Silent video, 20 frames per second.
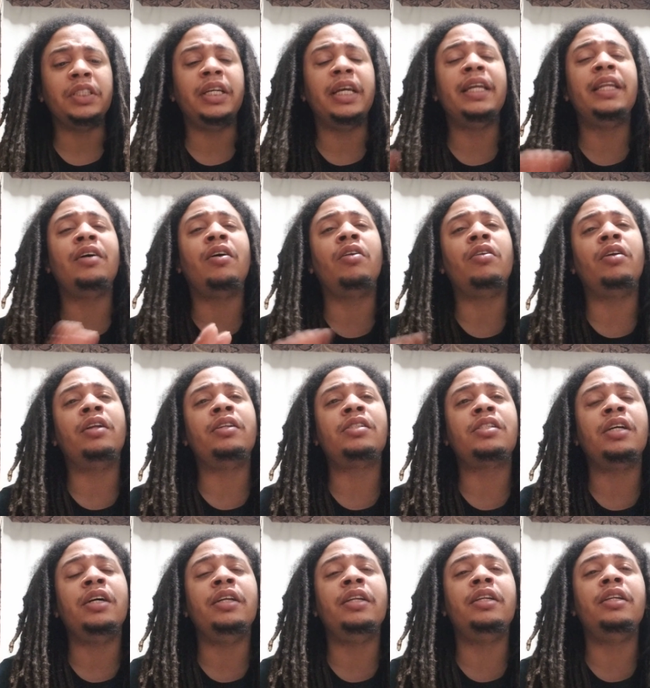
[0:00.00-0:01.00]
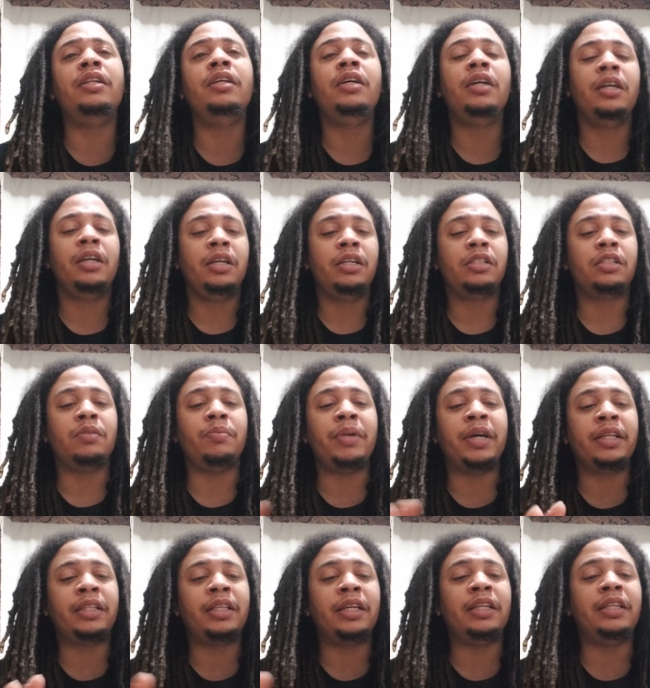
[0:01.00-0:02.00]
and all of a sudden
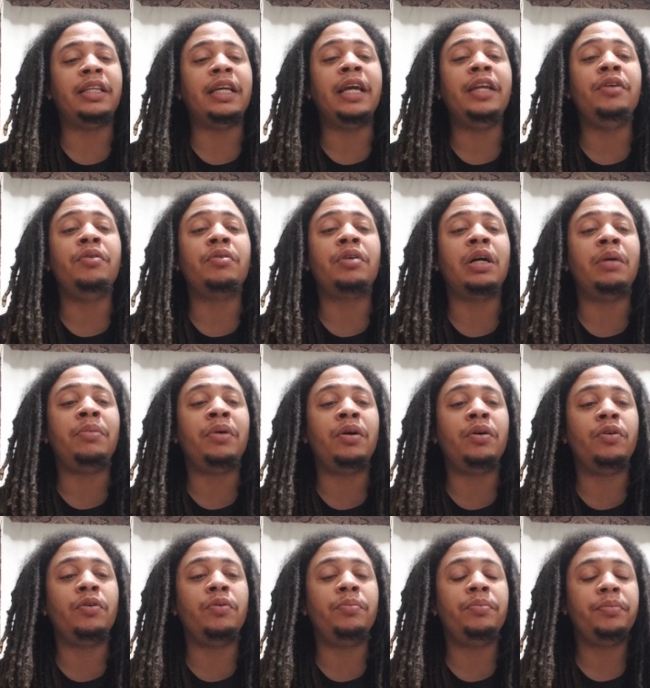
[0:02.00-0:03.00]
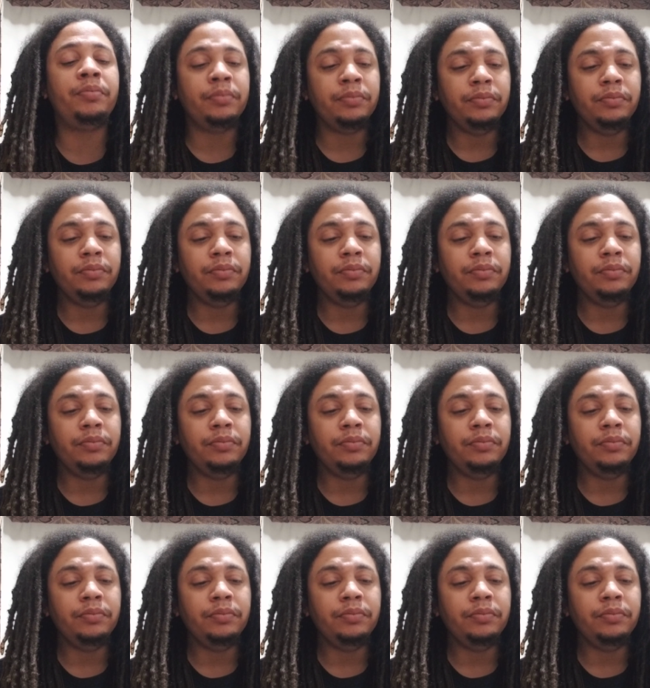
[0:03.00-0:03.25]
samantha and daniel come home